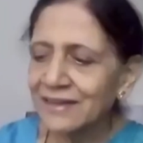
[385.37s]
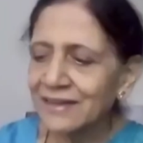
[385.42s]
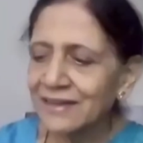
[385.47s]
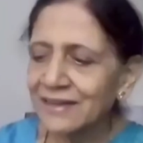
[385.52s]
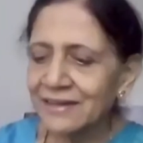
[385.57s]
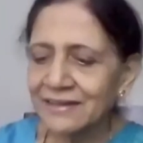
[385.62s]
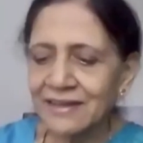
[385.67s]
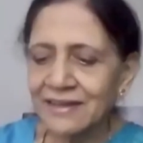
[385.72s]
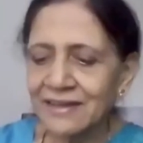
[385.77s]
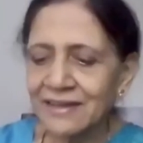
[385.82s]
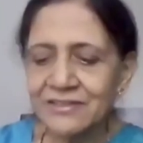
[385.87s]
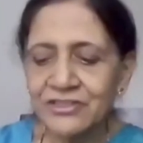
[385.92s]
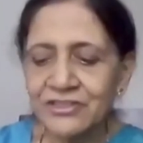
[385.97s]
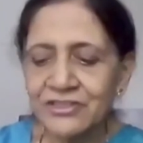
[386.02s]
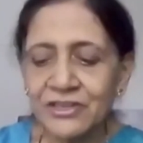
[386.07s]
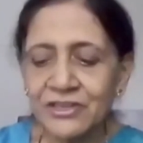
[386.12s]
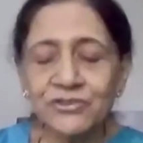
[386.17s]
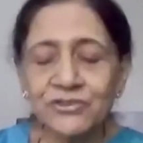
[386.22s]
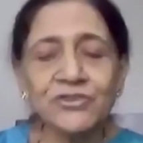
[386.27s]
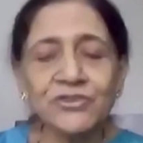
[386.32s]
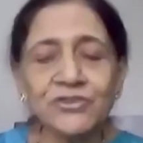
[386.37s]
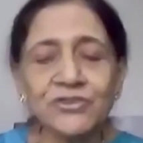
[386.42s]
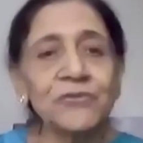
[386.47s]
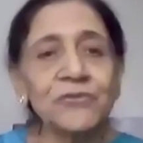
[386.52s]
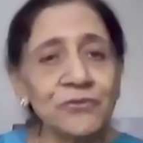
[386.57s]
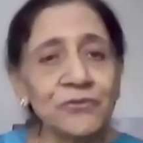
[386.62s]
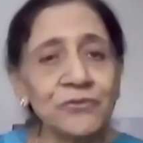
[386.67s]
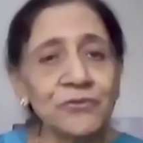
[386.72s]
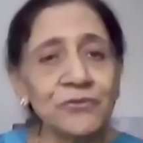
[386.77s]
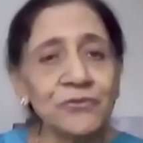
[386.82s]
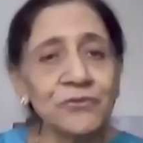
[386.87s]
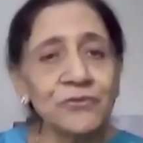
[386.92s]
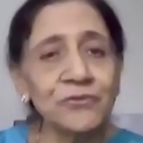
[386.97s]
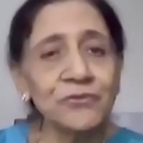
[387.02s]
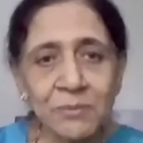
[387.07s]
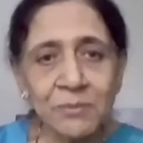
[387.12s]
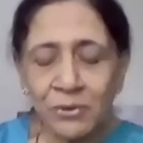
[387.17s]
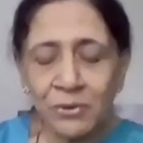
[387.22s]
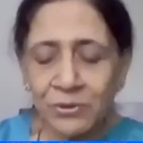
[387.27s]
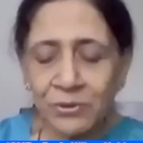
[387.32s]
it consists of 40
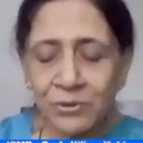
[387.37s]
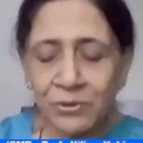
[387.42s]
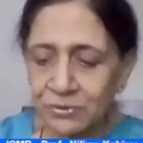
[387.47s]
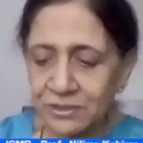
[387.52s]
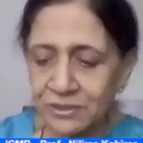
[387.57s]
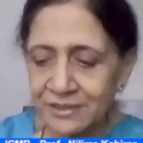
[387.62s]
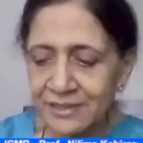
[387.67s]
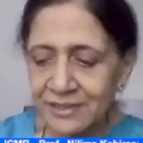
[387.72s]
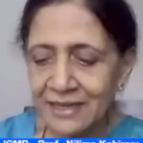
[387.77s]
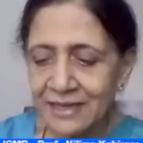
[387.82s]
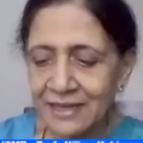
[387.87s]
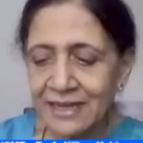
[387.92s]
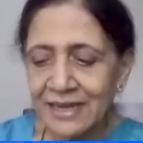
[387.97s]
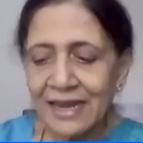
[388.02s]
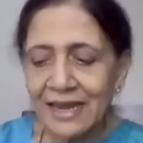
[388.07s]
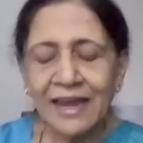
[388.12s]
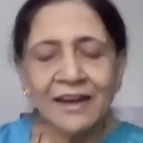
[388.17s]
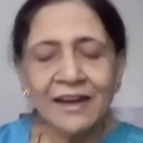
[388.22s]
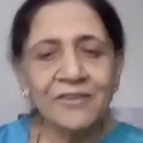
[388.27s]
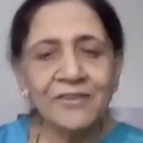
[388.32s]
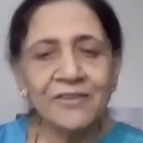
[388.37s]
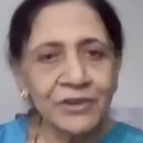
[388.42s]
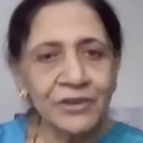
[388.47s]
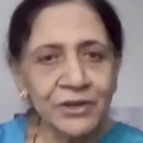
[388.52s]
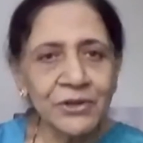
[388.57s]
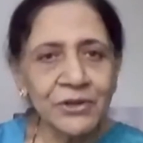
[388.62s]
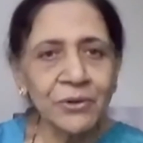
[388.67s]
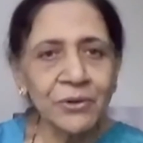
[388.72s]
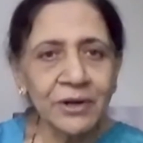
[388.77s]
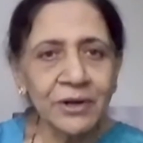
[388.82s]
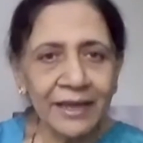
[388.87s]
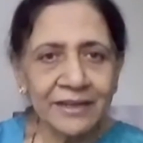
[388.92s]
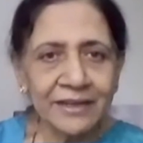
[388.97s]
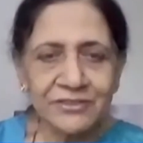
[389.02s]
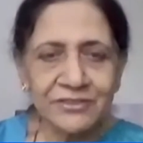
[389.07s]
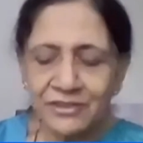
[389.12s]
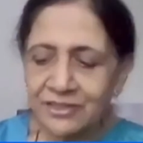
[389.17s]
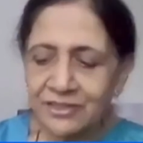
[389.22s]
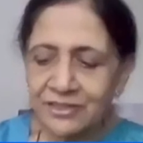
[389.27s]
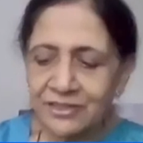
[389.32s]
modules and video
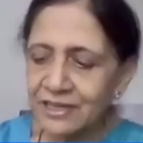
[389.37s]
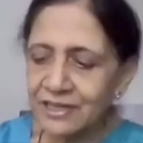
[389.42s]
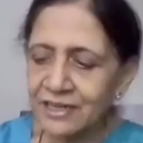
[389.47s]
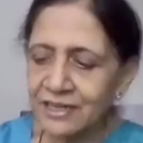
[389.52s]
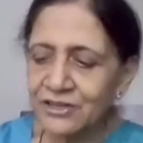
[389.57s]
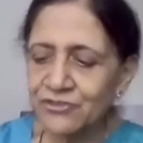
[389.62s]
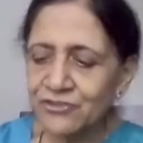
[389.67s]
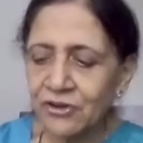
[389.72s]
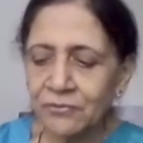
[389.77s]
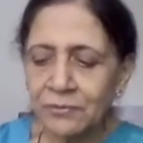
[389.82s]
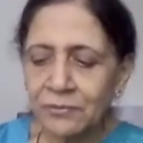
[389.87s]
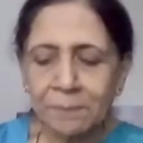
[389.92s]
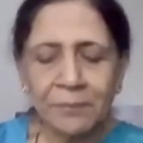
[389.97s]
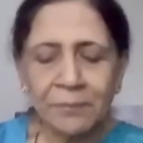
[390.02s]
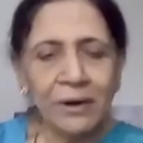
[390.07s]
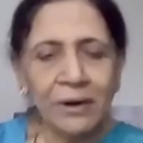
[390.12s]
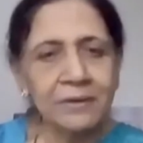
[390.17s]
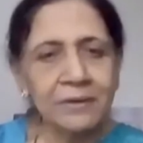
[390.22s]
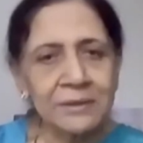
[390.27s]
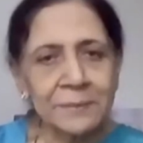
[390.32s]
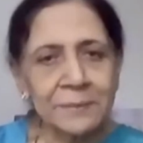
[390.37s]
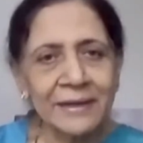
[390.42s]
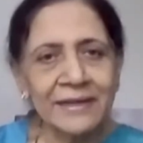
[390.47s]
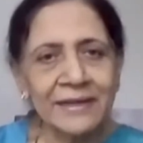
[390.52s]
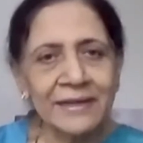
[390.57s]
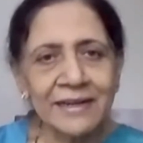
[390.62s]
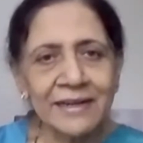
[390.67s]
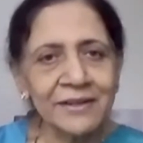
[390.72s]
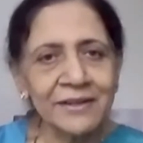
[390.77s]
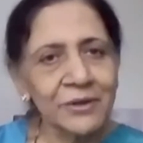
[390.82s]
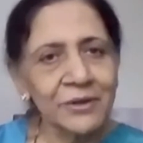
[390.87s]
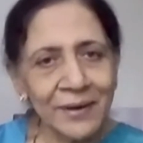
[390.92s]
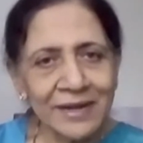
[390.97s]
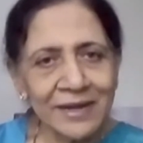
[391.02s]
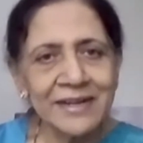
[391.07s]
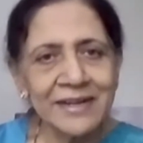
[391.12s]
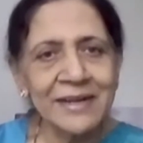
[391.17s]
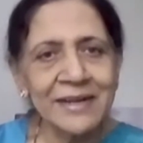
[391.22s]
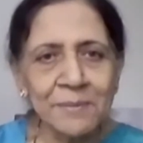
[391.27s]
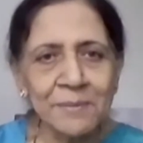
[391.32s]
lectures, each of approximately
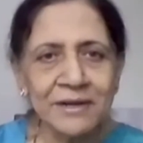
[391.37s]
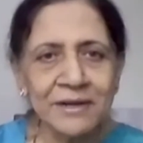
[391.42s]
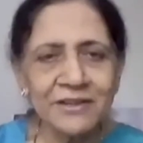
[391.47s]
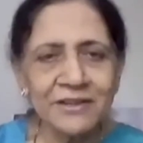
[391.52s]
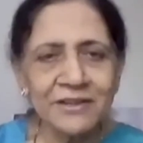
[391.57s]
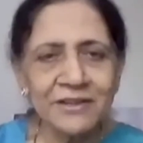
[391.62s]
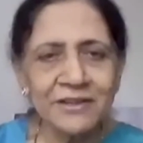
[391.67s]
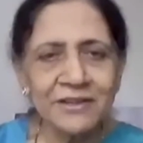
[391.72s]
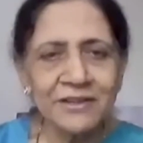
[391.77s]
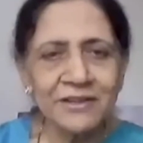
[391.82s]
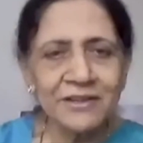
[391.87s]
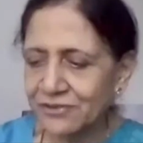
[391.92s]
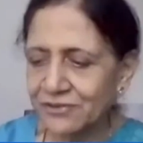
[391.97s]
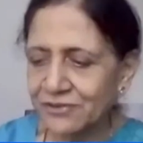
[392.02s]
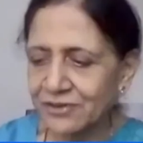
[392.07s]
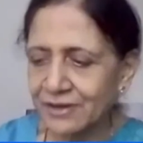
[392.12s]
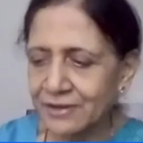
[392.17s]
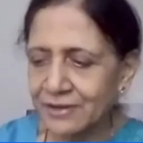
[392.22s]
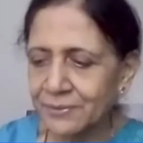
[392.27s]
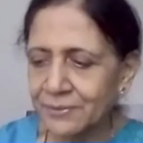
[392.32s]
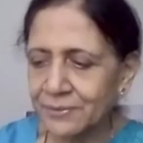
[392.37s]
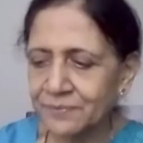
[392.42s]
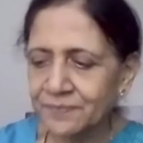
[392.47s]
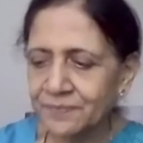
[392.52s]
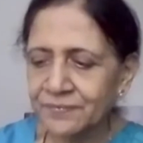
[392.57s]
20 minutes duration.